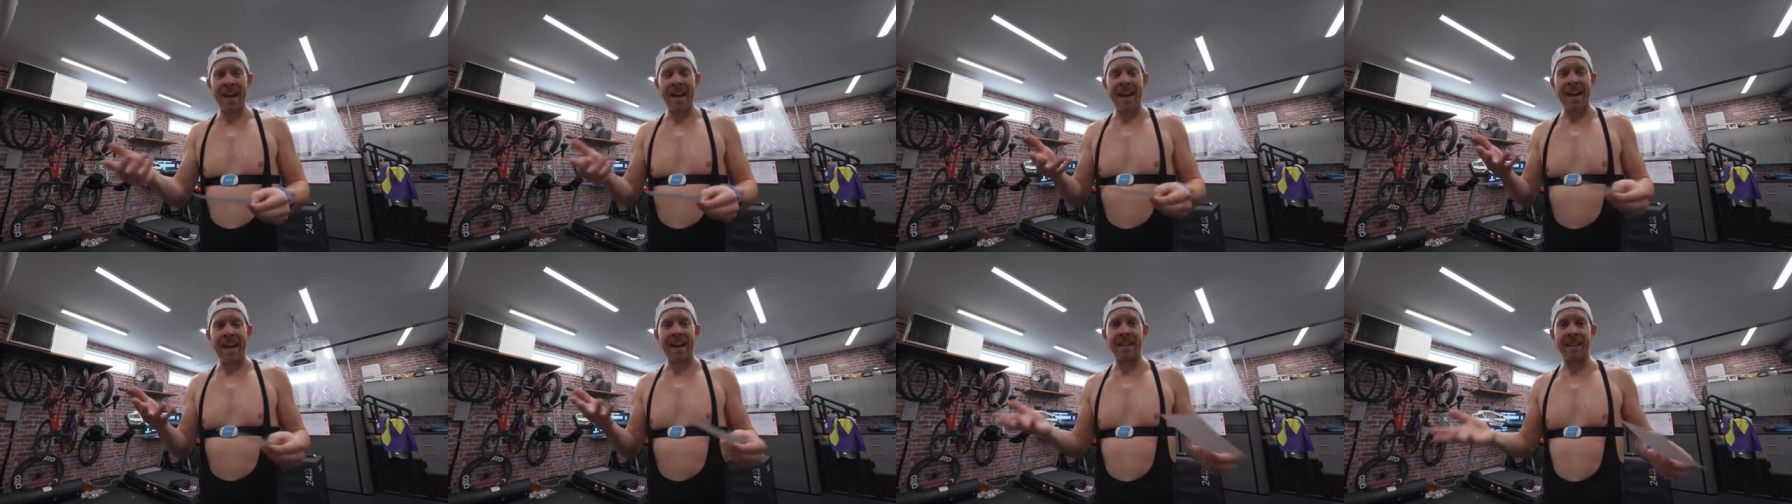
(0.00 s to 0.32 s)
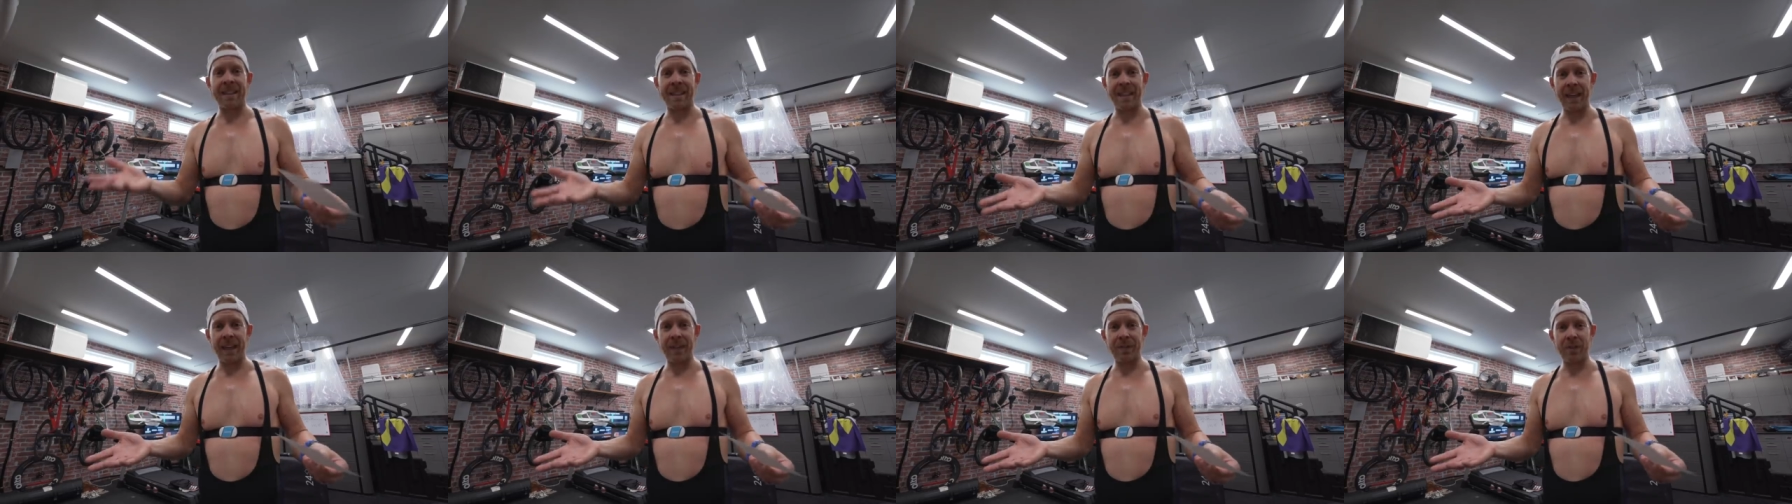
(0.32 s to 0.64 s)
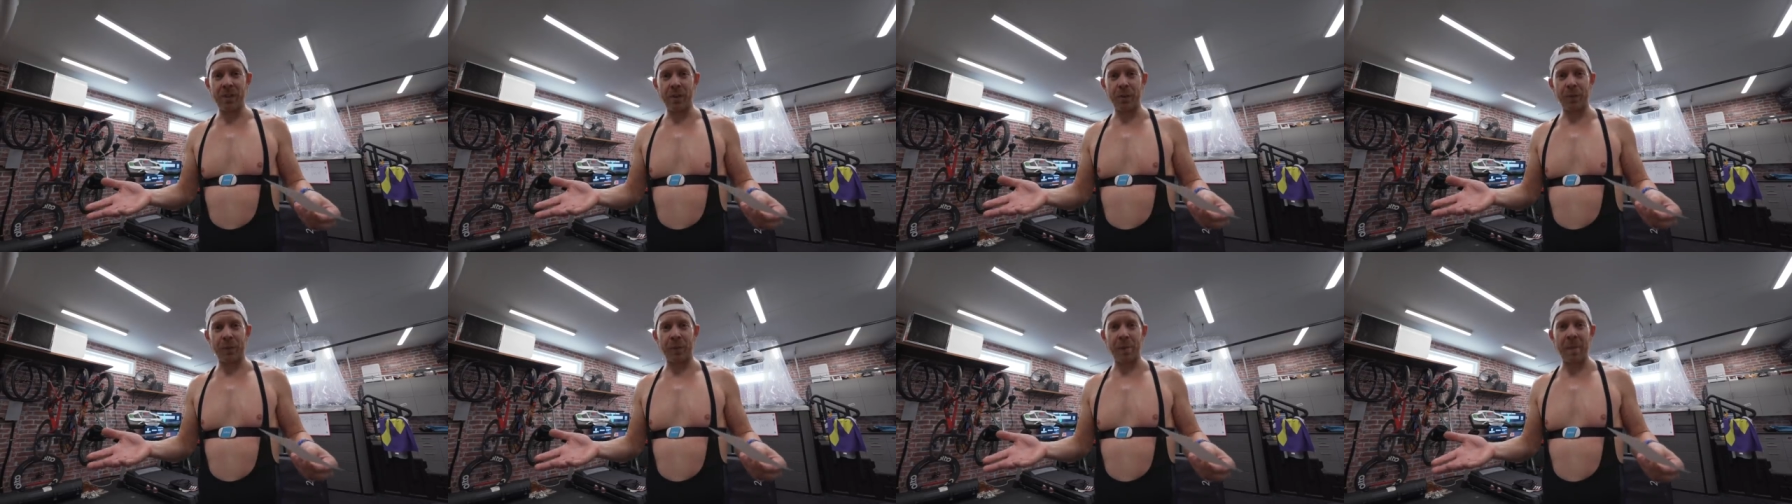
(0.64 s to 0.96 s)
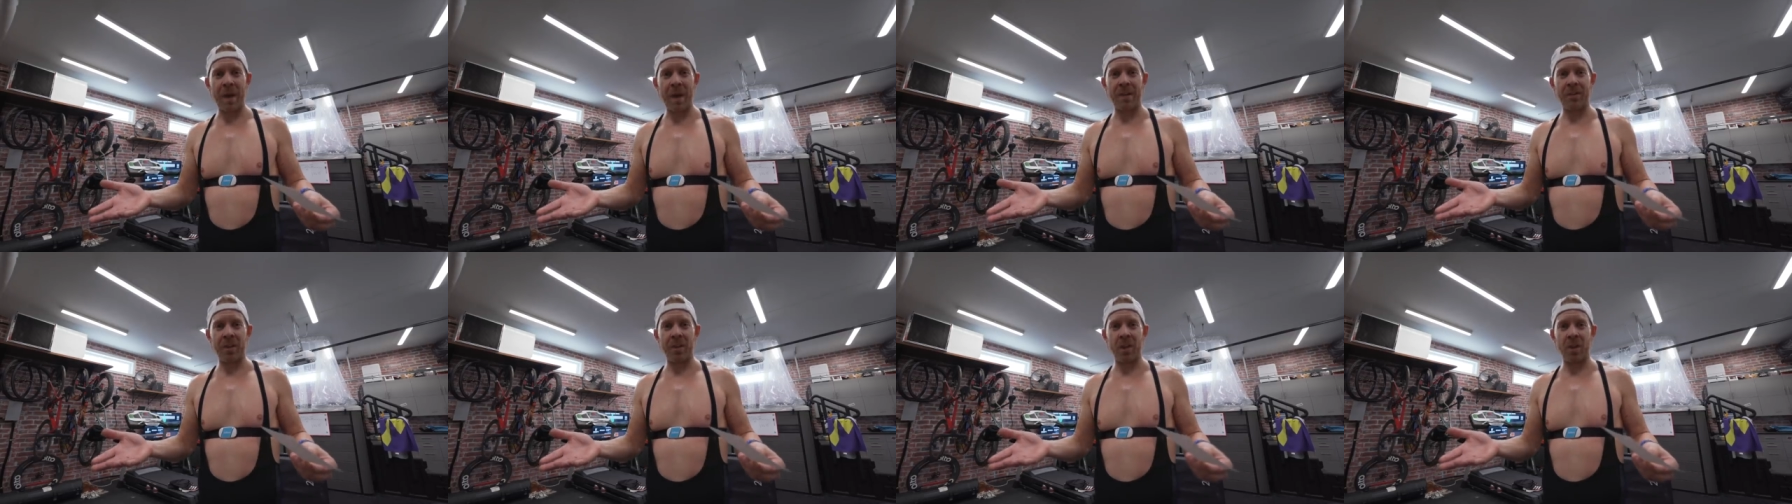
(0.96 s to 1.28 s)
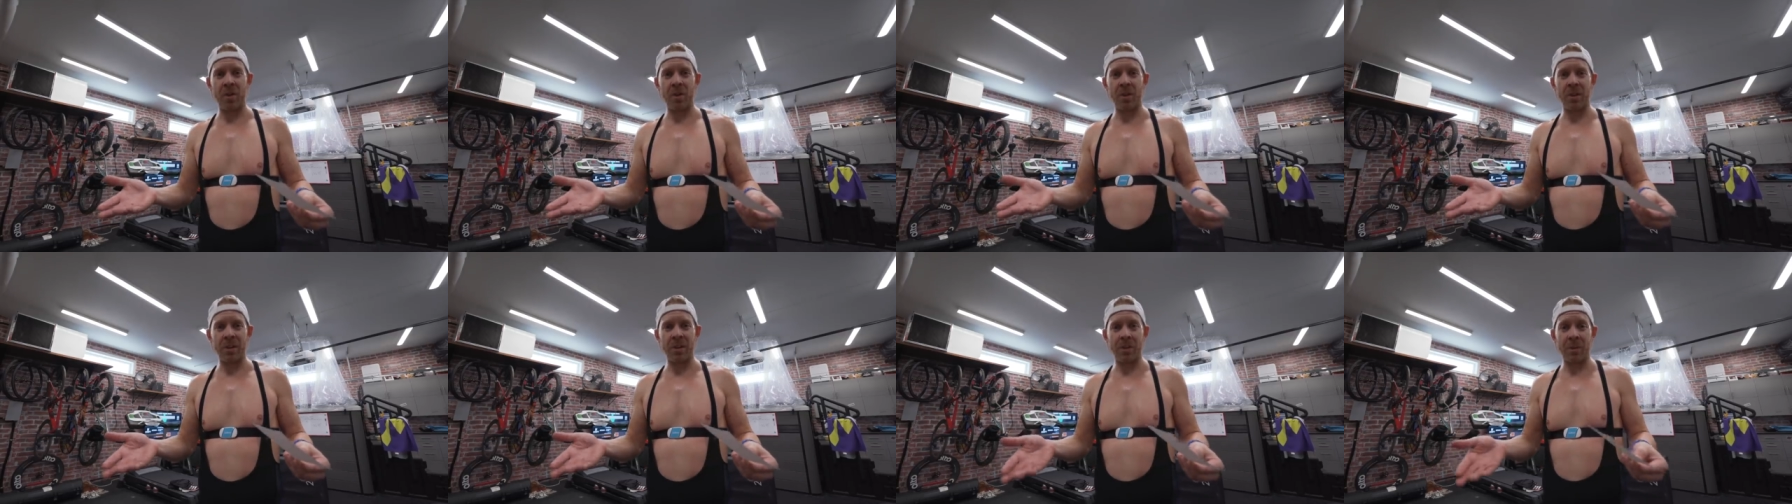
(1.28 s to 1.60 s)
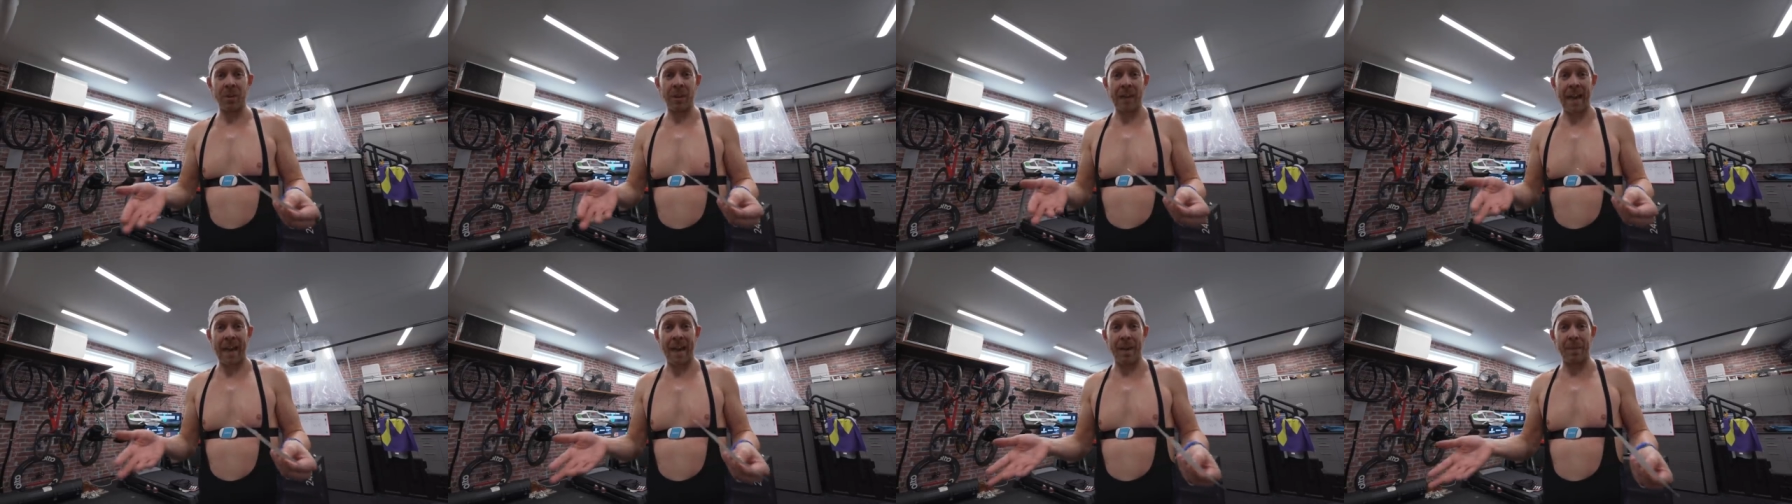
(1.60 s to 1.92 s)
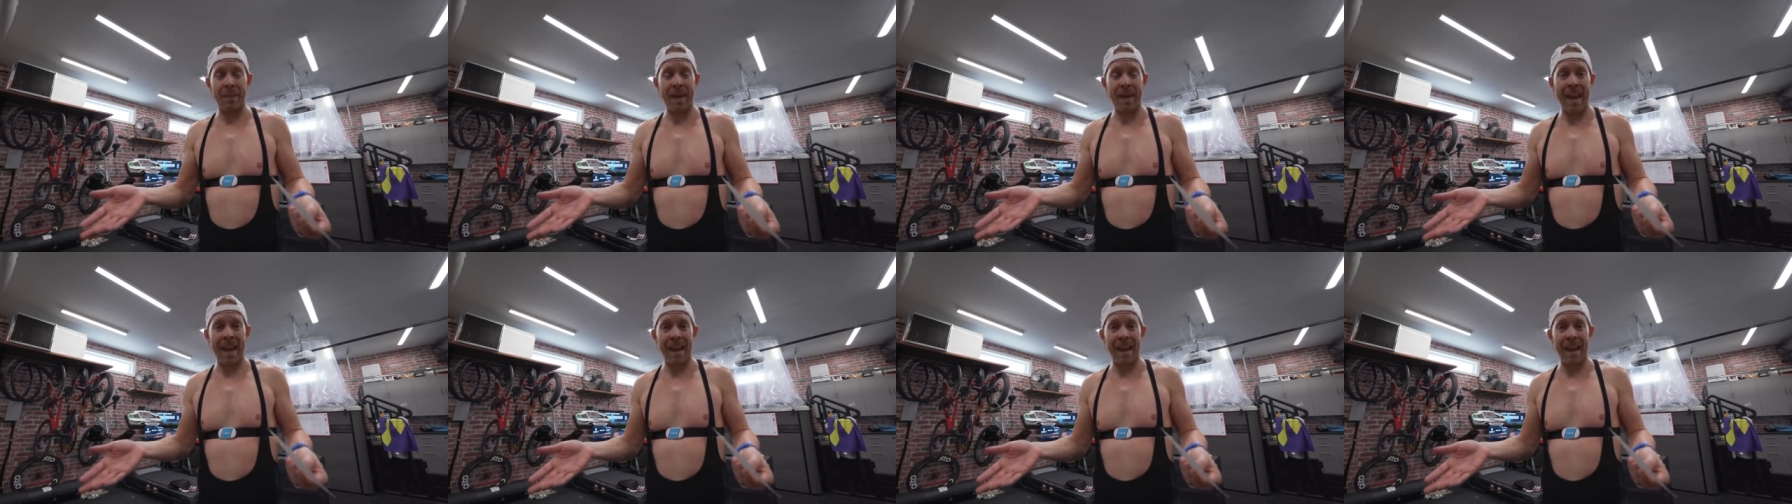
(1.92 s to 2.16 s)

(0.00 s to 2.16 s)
and it saves you from having to go into a lab,